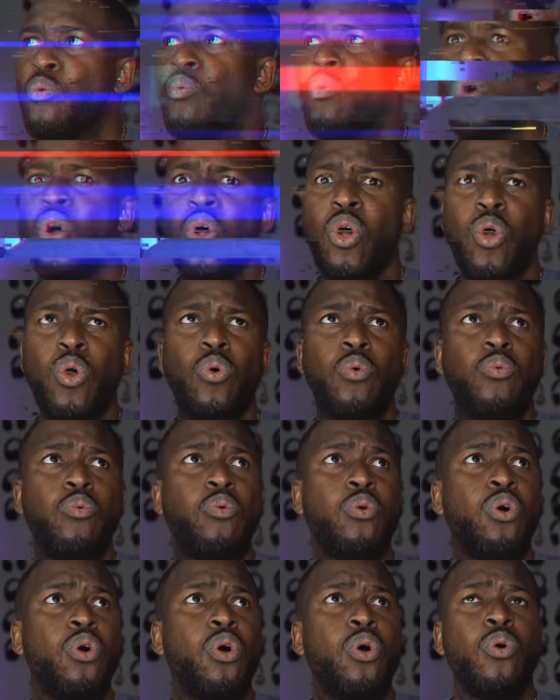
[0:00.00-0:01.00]
whoa,
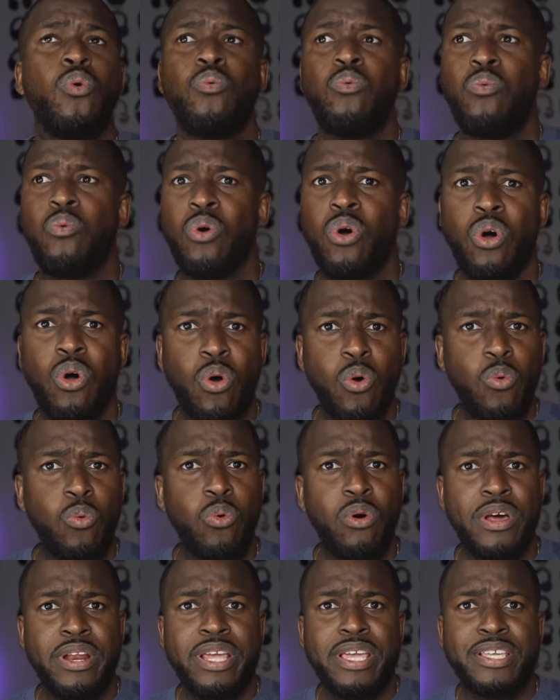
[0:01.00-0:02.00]
whoa, whoa!
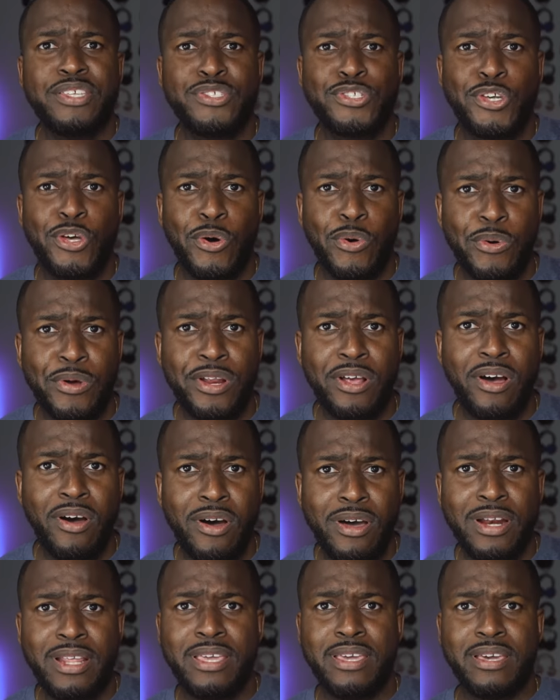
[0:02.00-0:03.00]
What is going
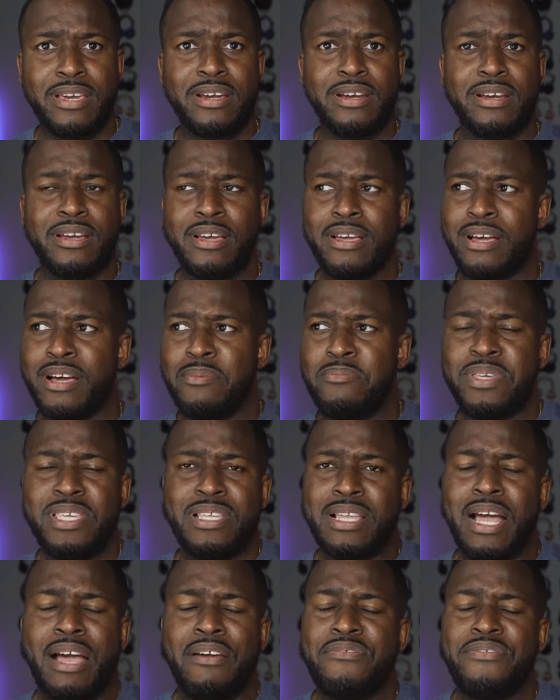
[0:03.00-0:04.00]
on here? I
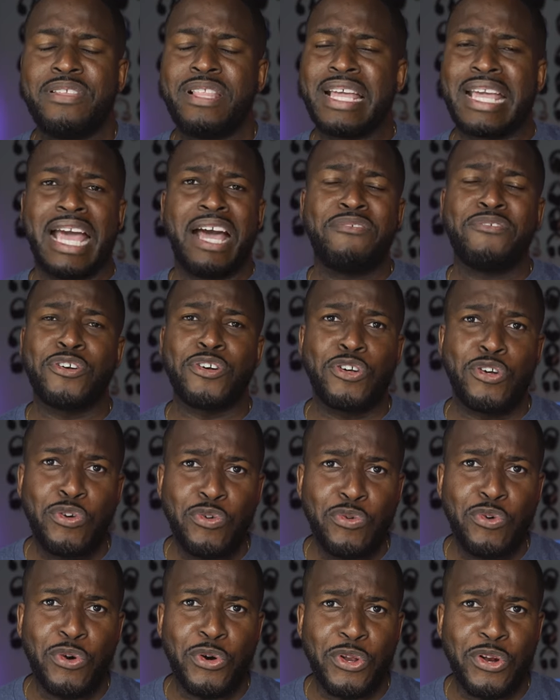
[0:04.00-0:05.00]
mean, I feel like I have a
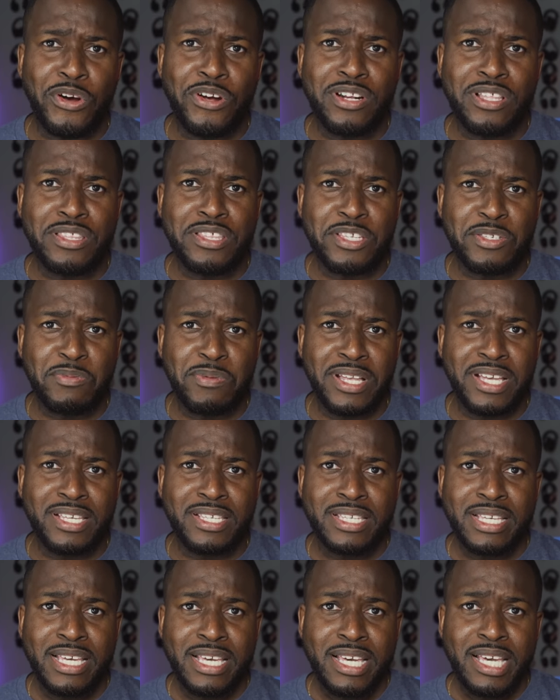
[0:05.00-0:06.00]
coup going on in this
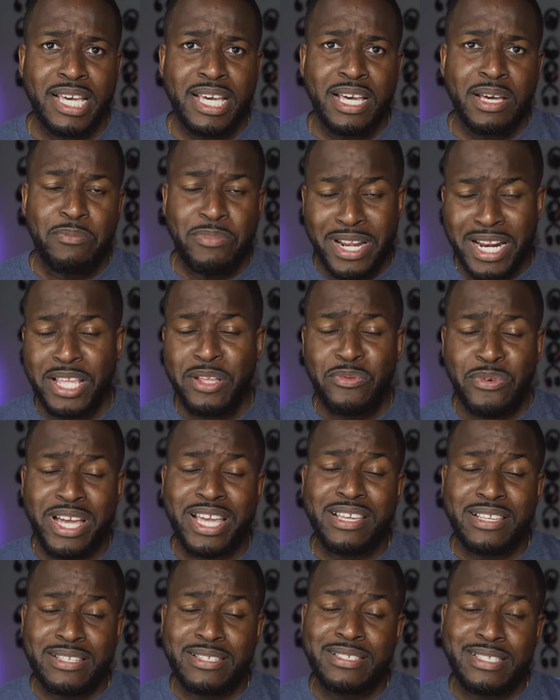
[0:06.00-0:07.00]
place. But
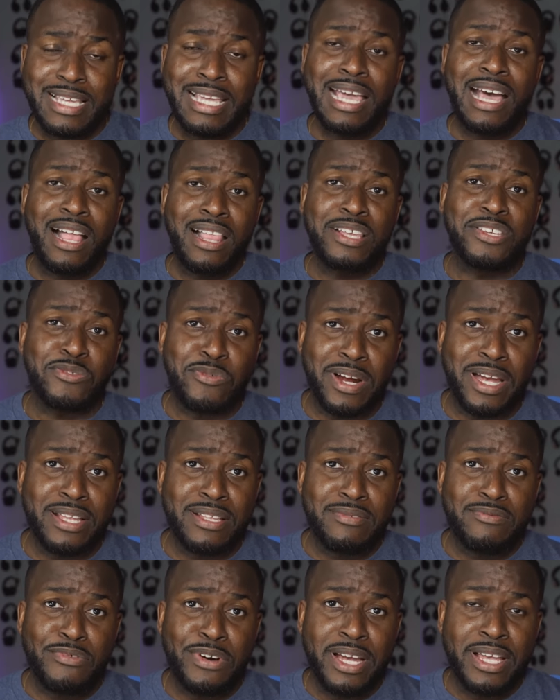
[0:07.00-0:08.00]
anyway, Singal is right,
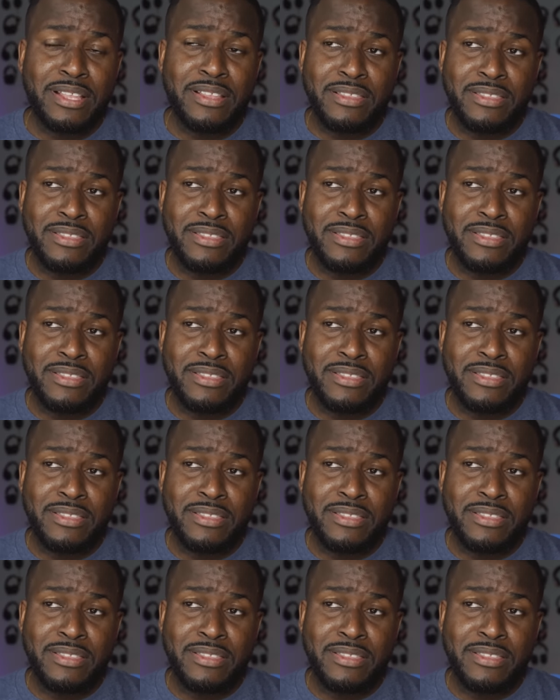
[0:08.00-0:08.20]
right?